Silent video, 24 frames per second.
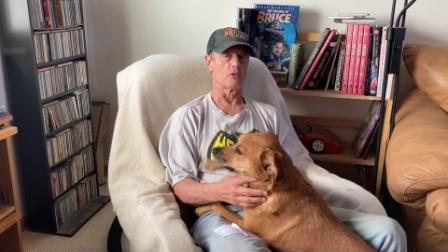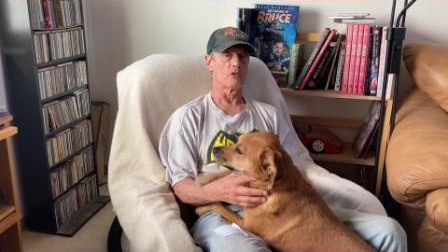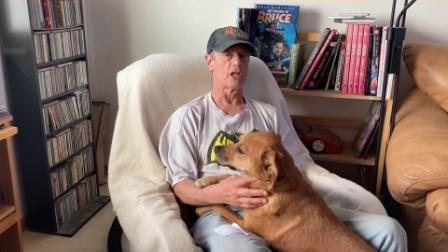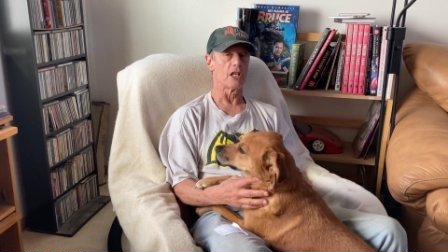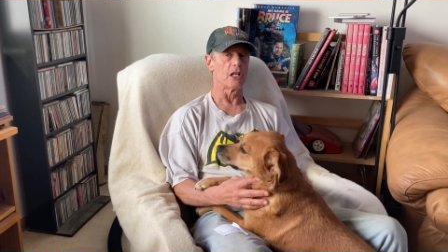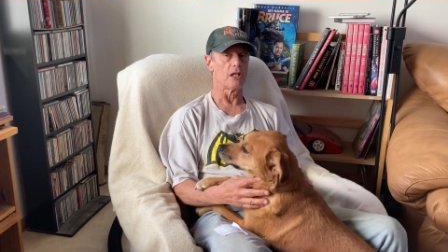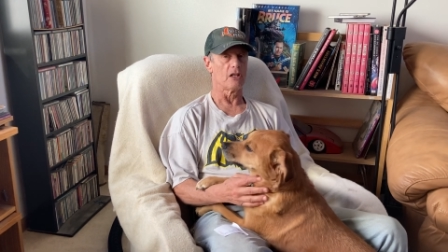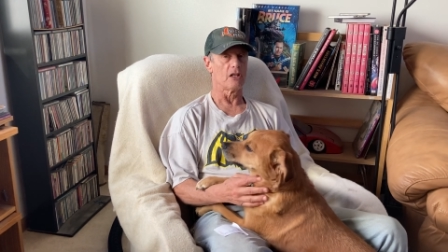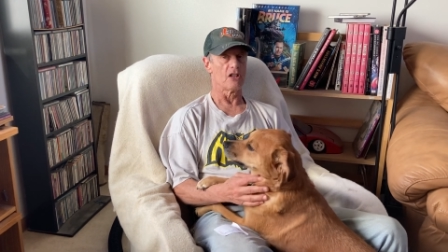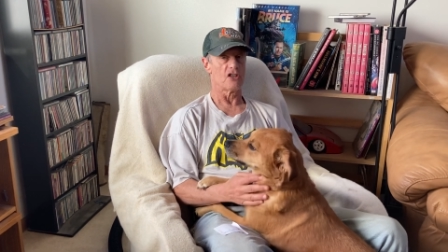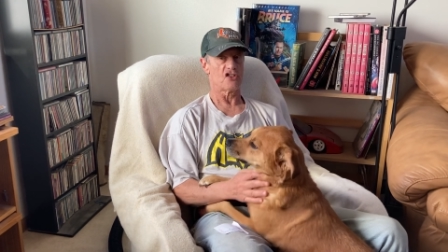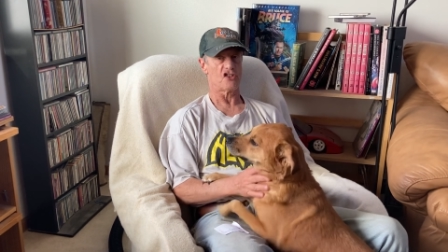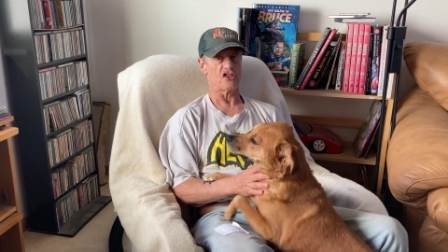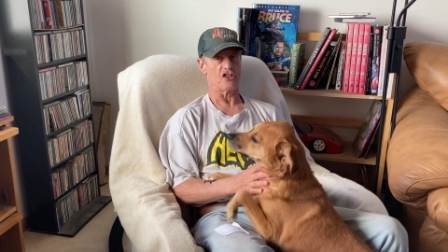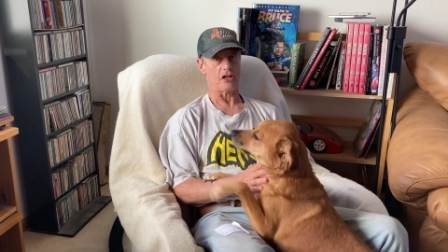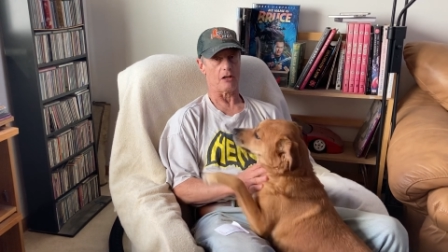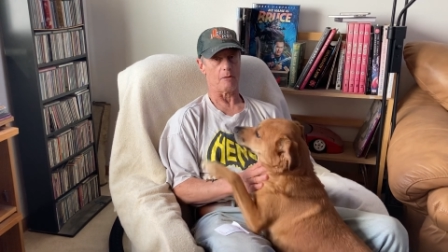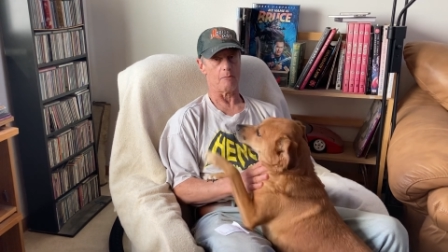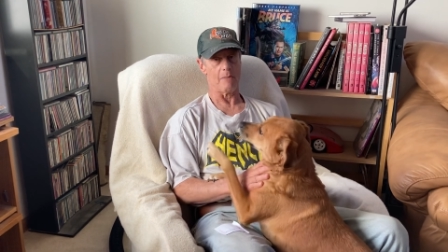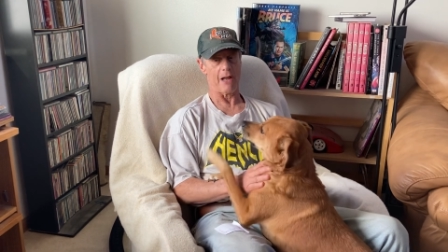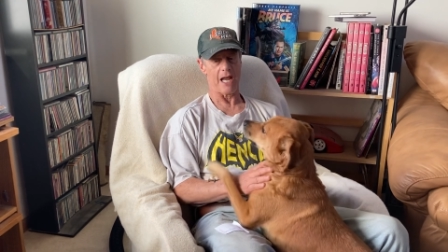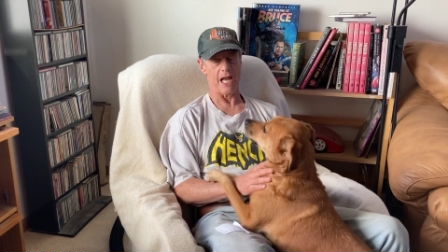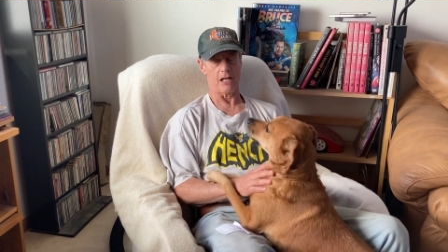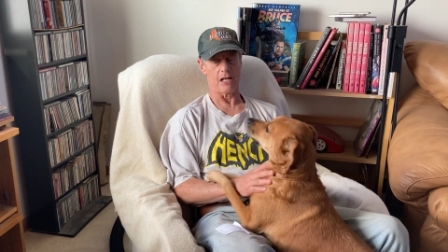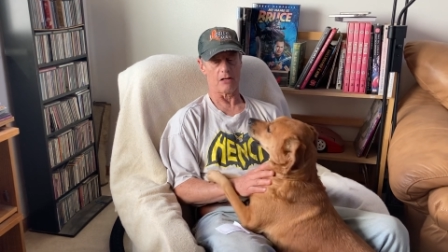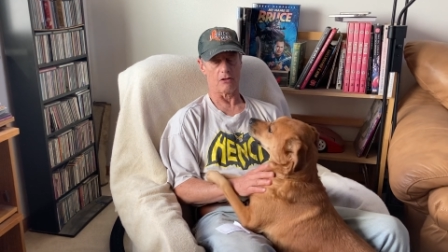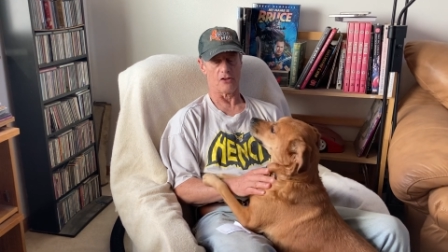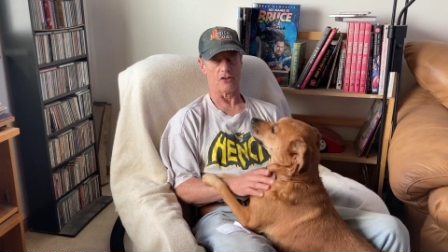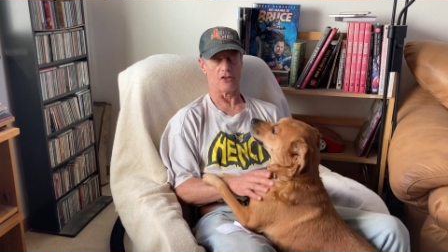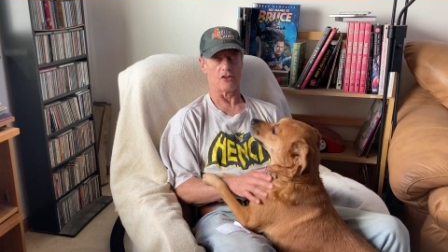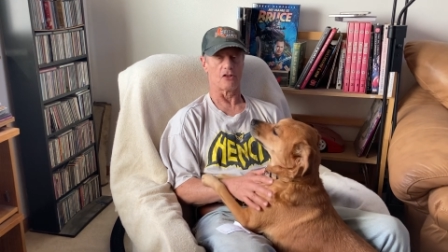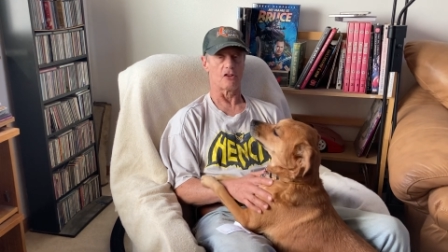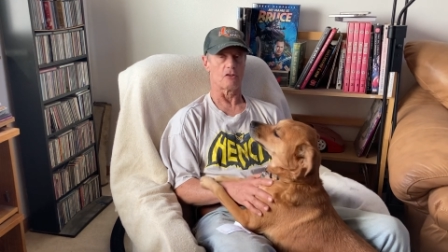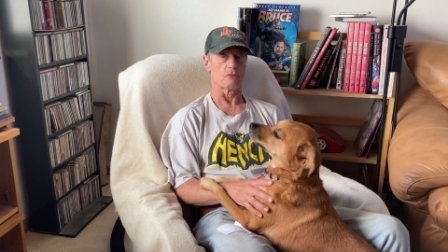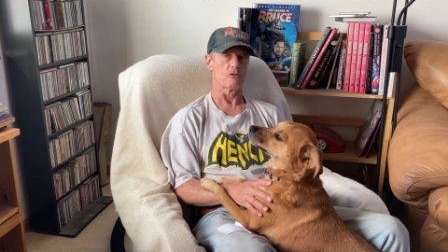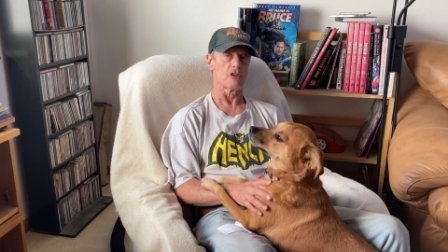realistic manner
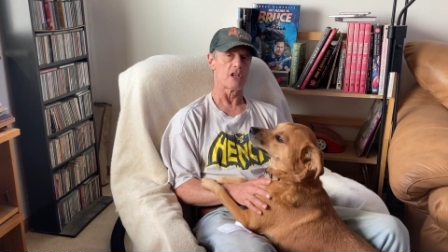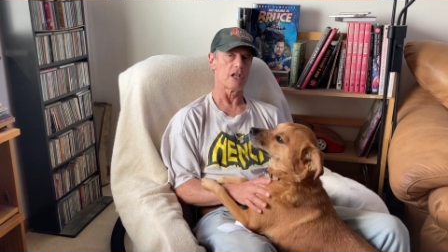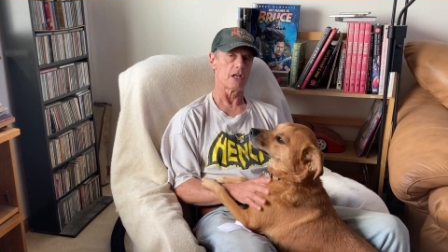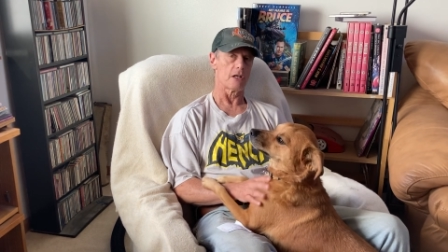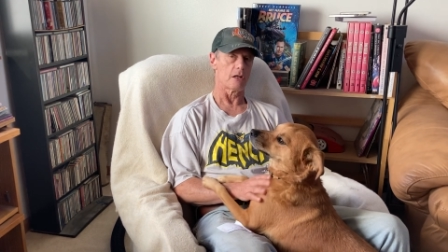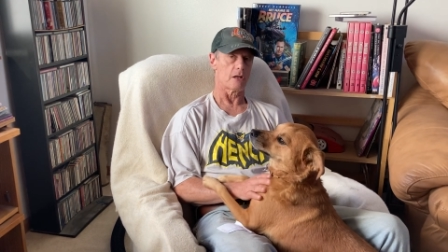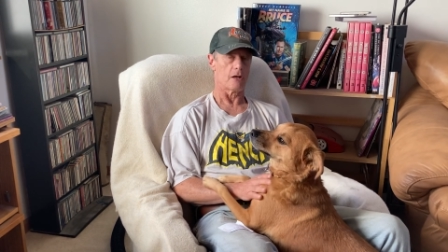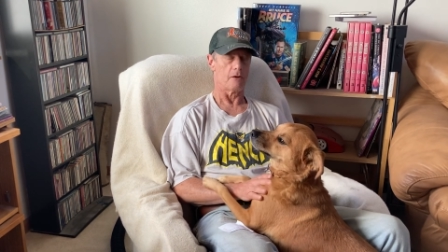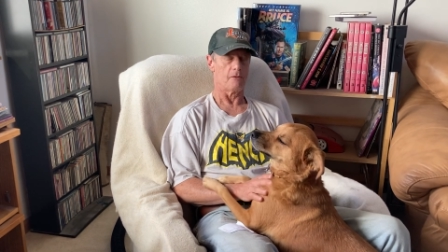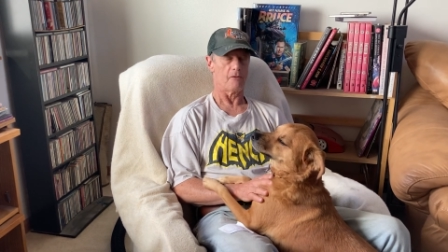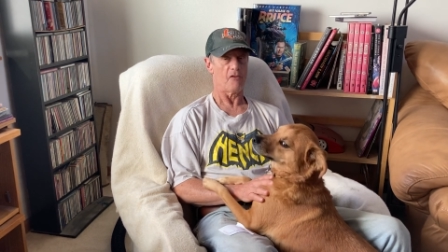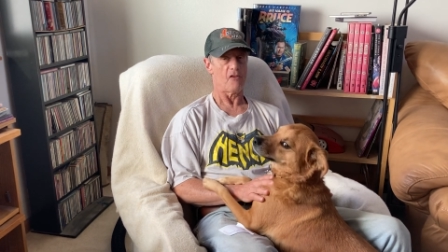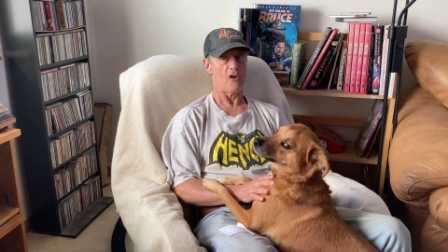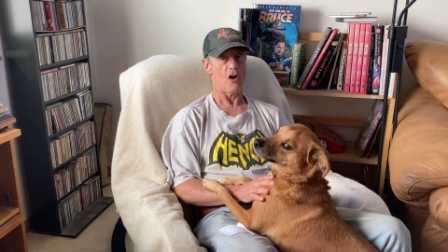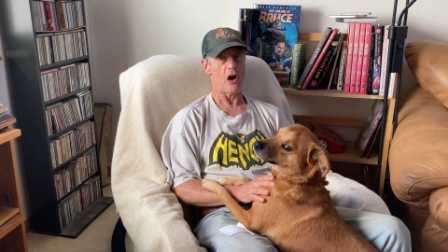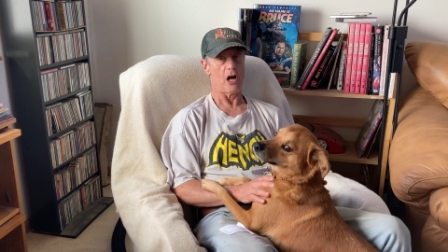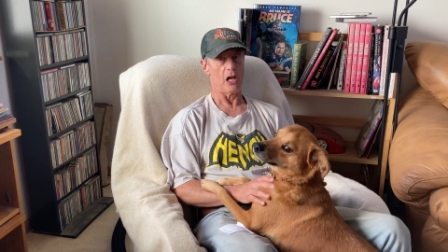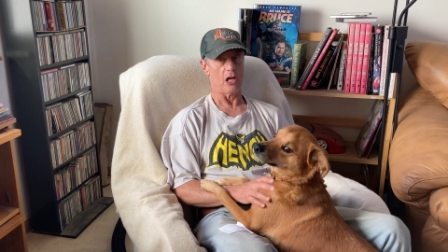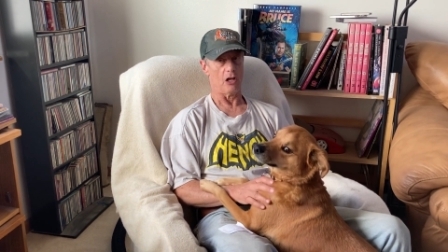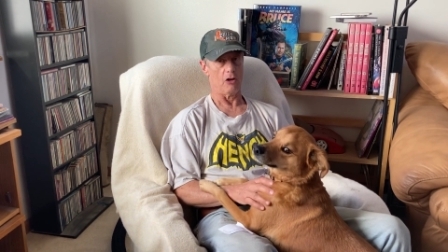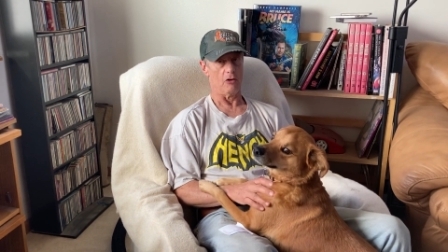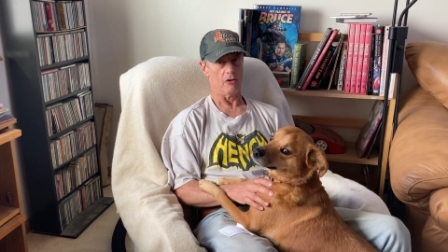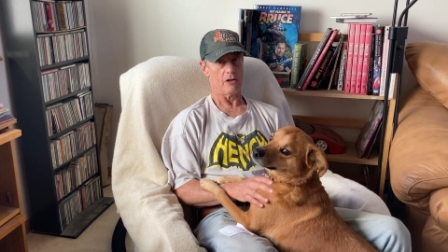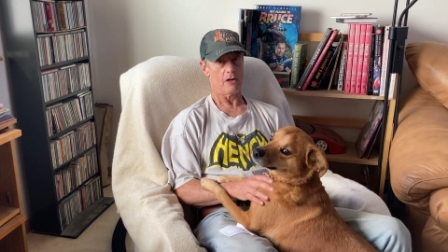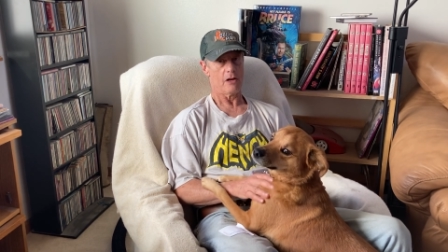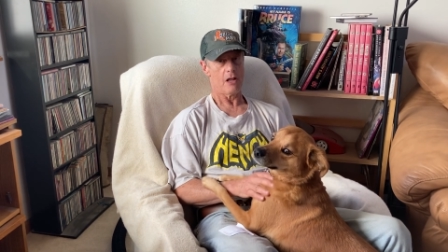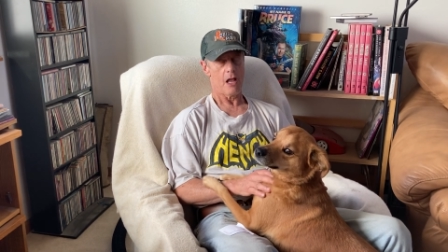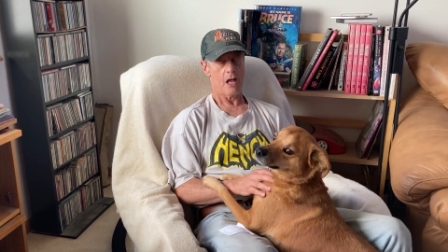that the reader can follow.